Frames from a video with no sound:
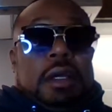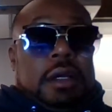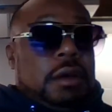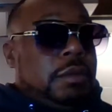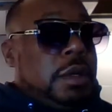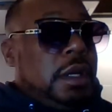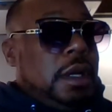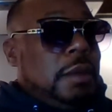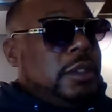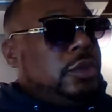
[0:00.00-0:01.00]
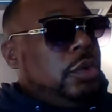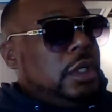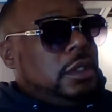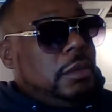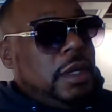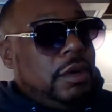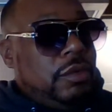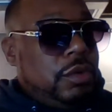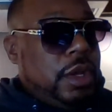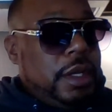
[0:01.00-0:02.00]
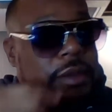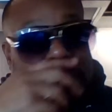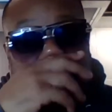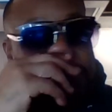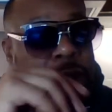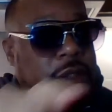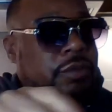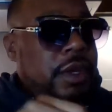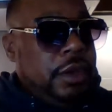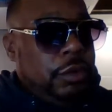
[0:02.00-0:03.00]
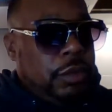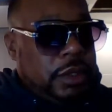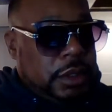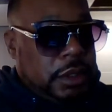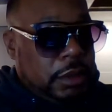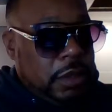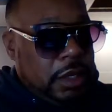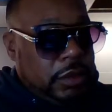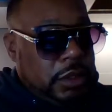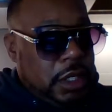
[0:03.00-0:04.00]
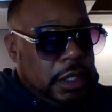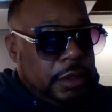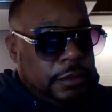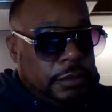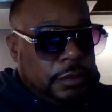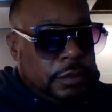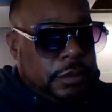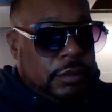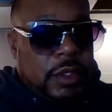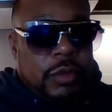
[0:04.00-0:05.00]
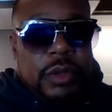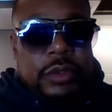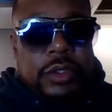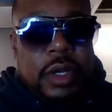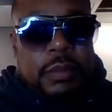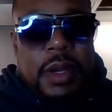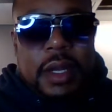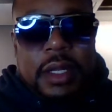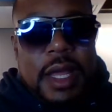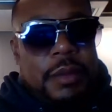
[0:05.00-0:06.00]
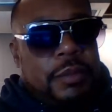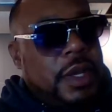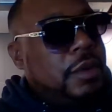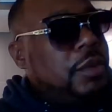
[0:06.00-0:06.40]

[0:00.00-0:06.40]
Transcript: I'm just doing a thumbnail real quick for this video. Once the thumbnail is done, we're gonna talk about a lot, man.